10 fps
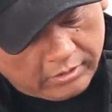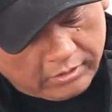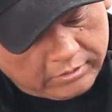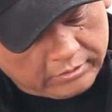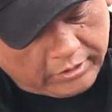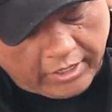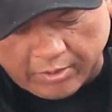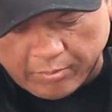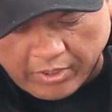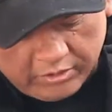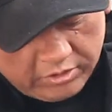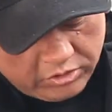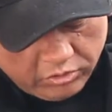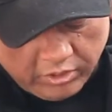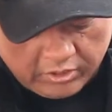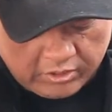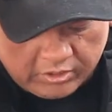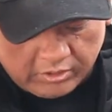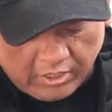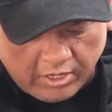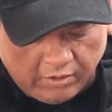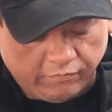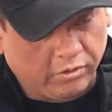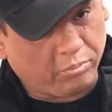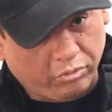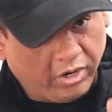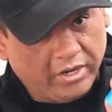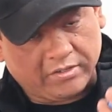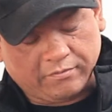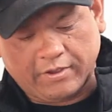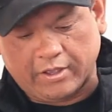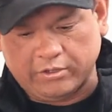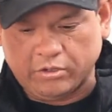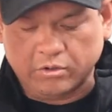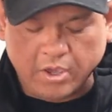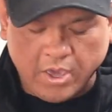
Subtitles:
like about this unit for the price value.